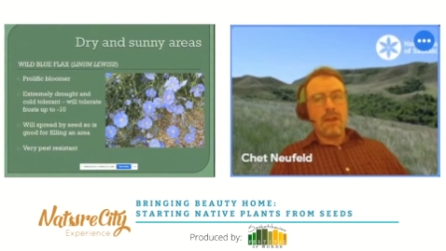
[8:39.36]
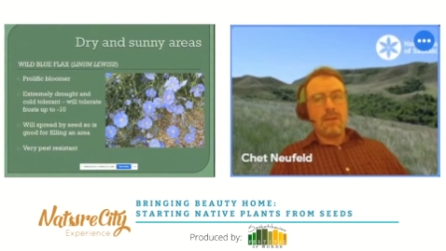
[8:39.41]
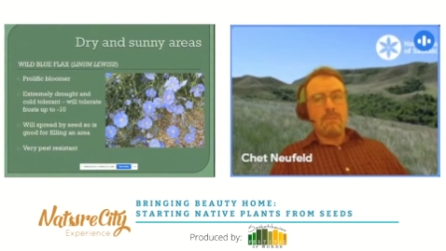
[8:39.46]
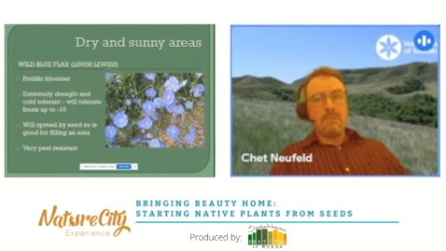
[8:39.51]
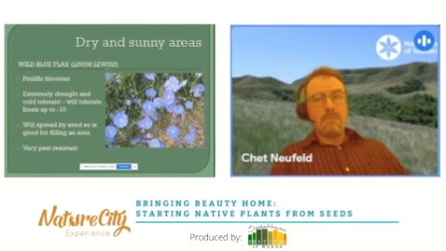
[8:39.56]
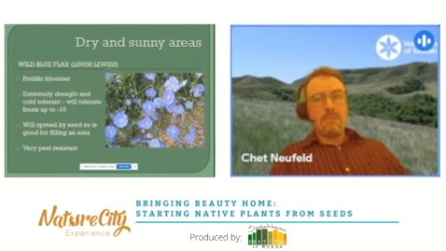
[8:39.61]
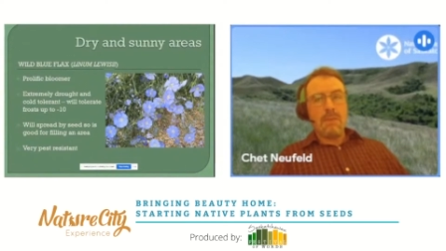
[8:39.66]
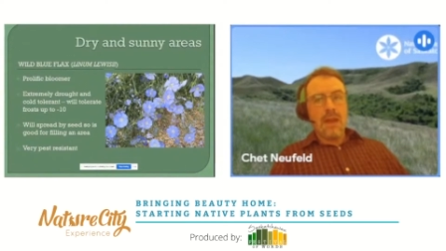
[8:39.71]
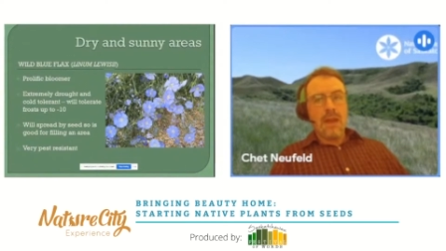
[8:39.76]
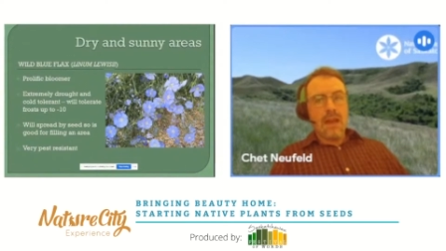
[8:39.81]

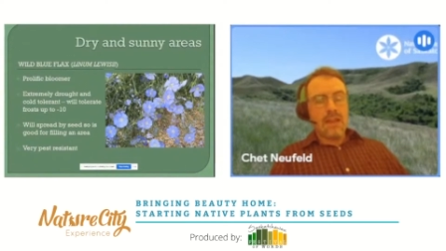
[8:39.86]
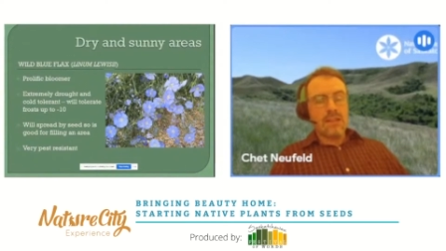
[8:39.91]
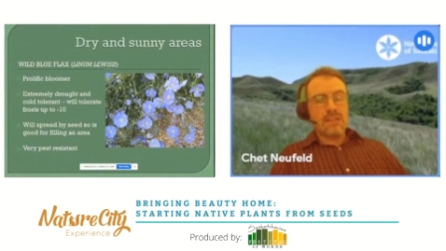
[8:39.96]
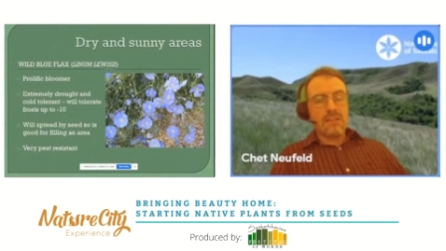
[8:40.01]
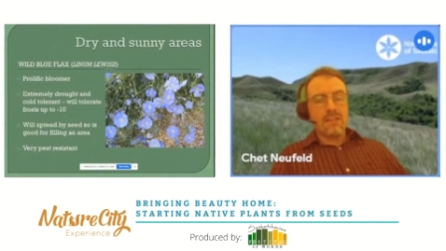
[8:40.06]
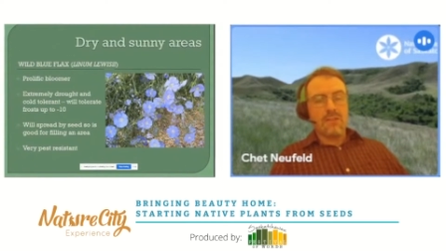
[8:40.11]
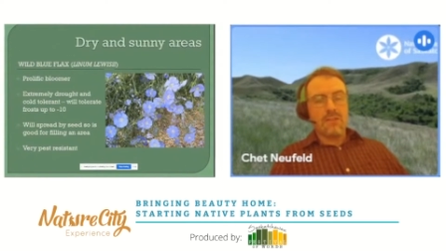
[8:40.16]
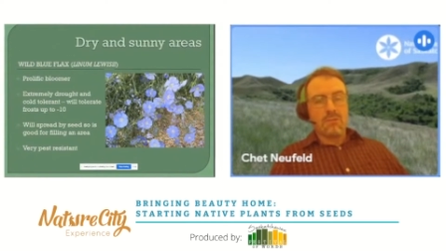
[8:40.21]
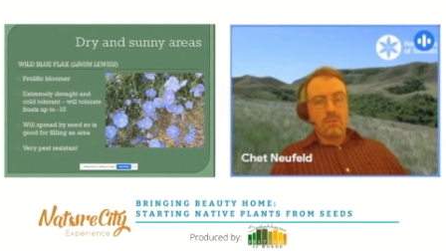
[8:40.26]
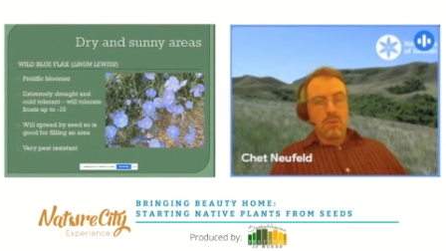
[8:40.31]

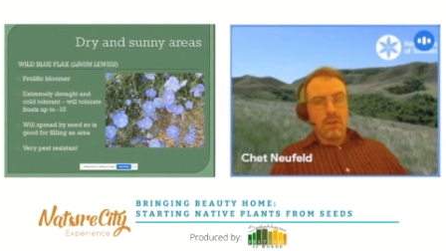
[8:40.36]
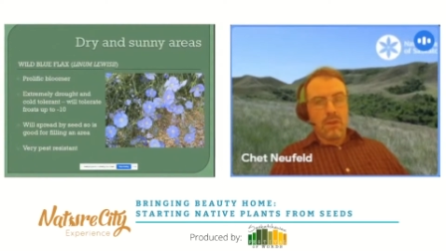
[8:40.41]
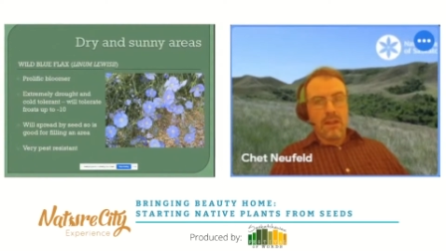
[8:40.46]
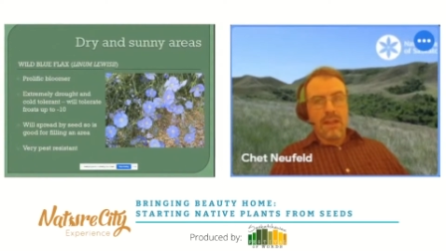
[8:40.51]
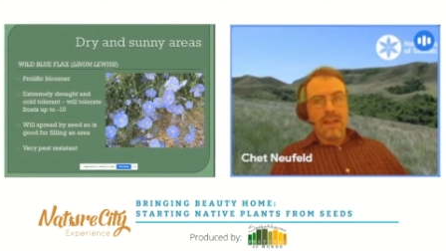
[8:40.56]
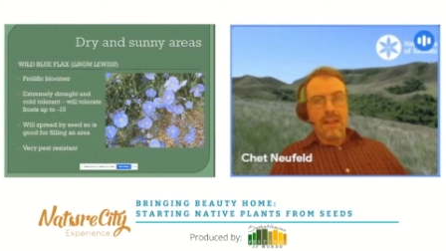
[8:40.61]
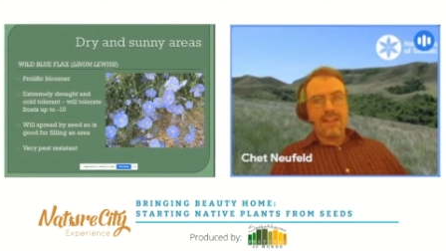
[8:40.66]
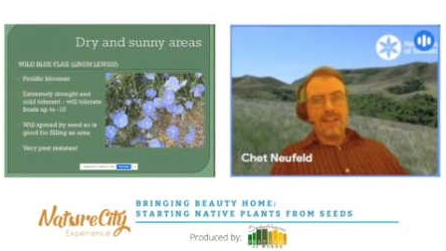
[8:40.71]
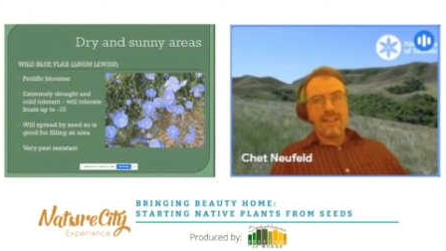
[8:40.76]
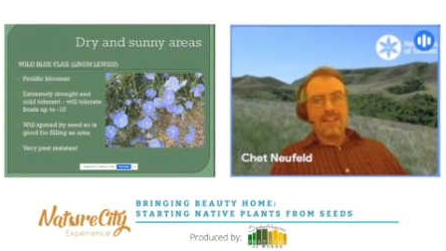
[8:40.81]
massive
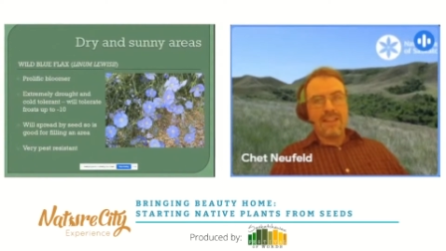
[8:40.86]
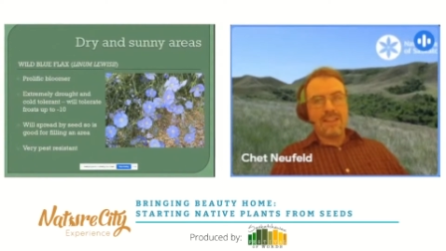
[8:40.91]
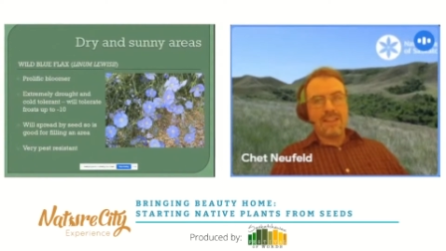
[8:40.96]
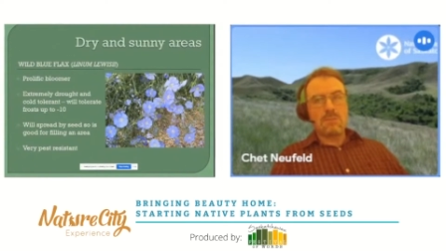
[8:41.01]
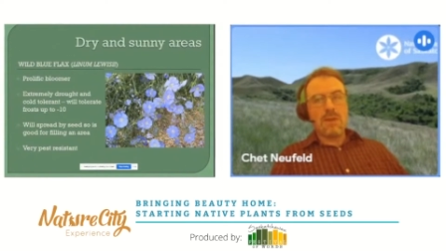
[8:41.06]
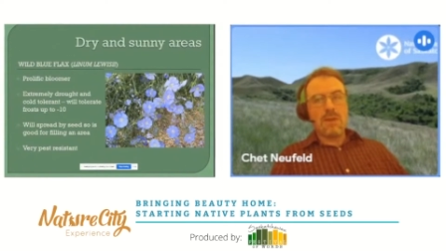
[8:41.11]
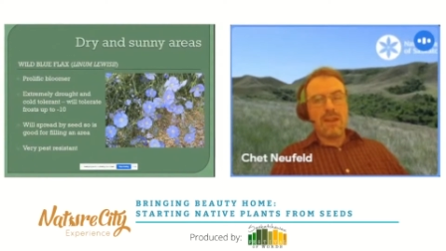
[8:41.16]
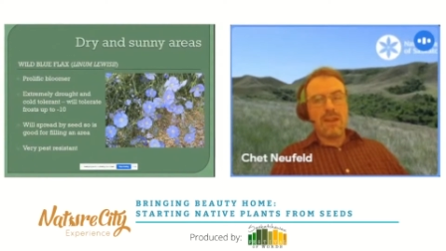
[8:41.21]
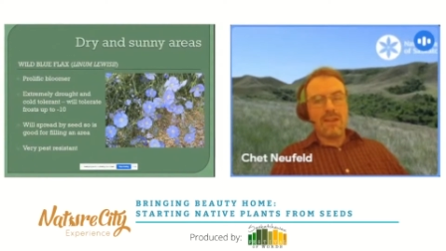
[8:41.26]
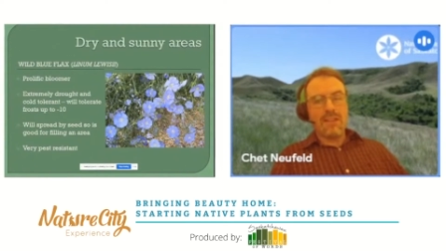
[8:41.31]
plant. It's
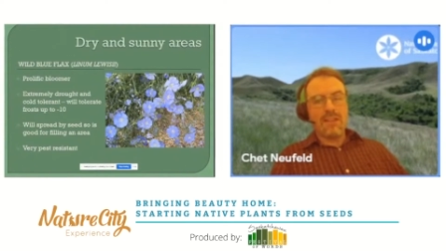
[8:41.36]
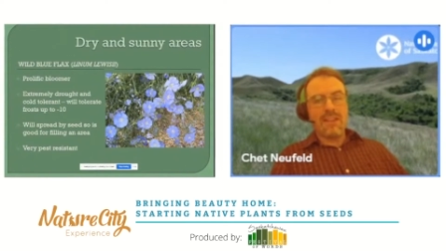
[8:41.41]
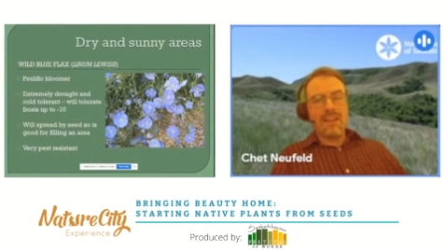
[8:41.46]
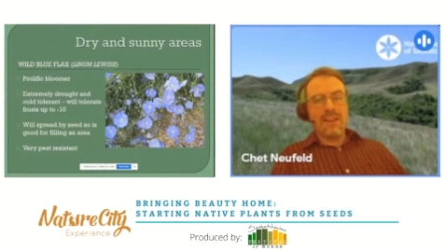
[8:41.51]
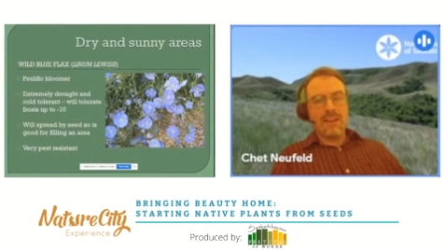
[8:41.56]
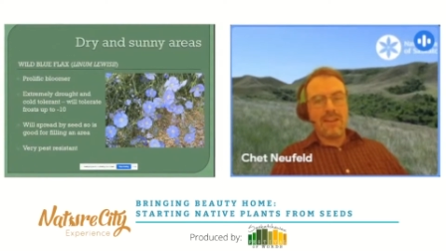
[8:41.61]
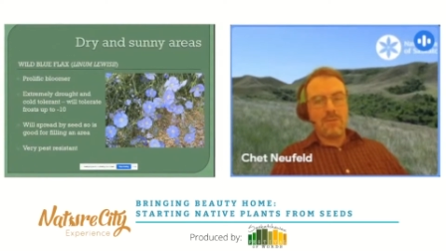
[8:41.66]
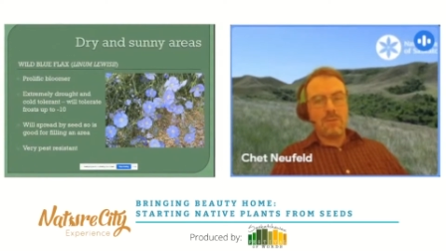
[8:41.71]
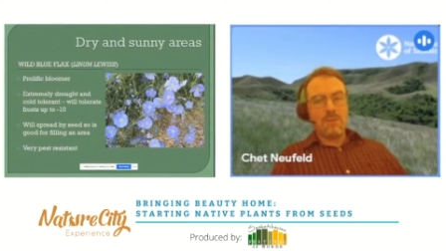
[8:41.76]
bigger than it